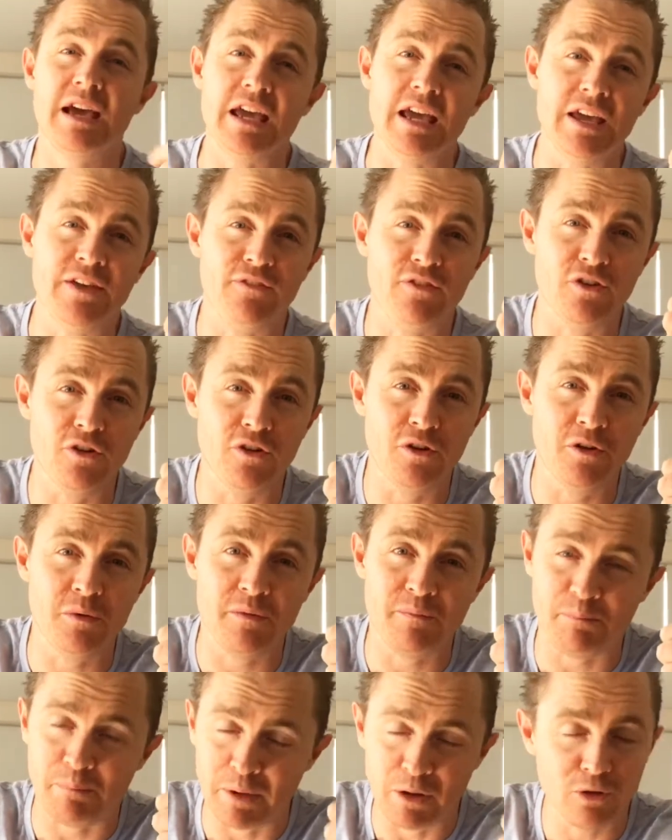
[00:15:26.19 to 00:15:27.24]
If you
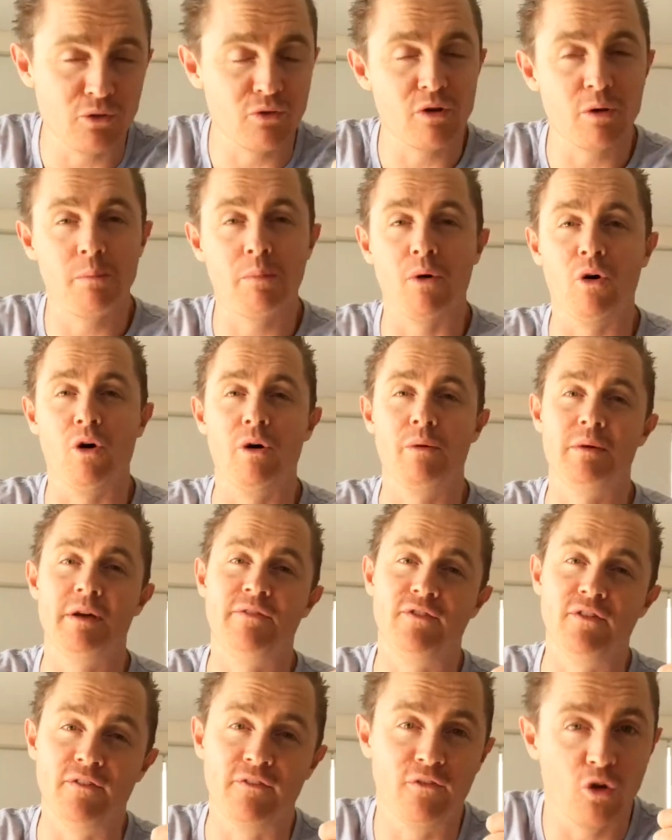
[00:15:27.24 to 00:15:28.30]
build a rapport,
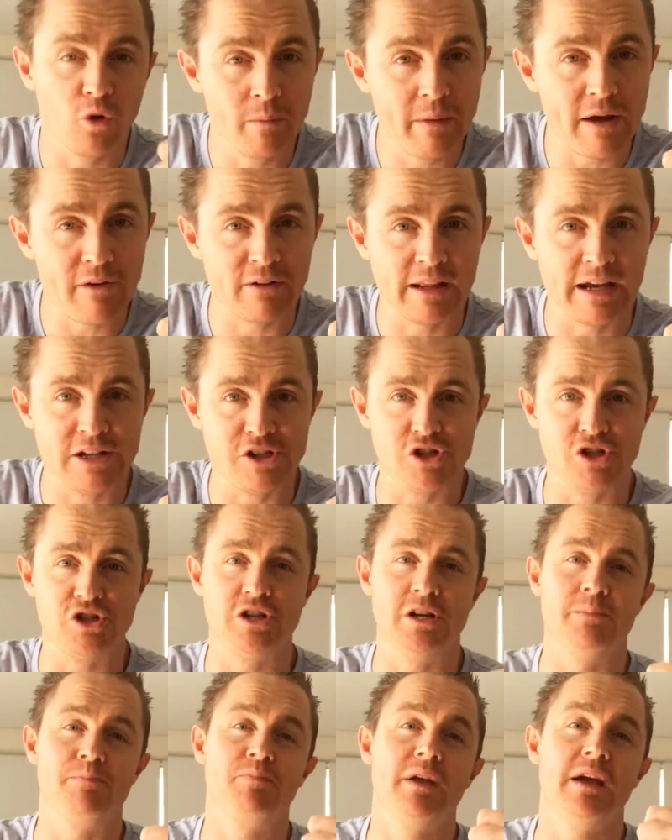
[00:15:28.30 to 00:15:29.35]
if you form that
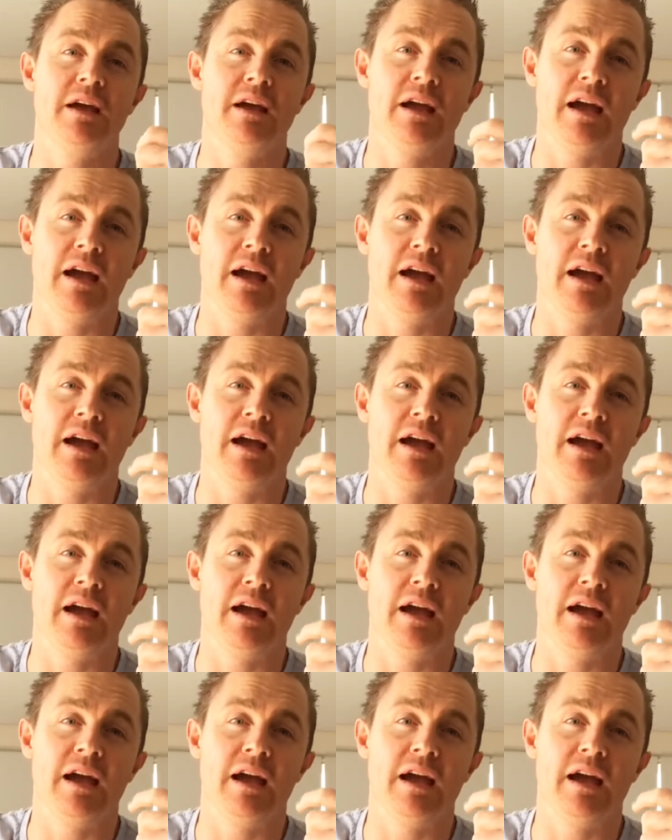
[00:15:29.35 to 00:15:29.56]
relationship,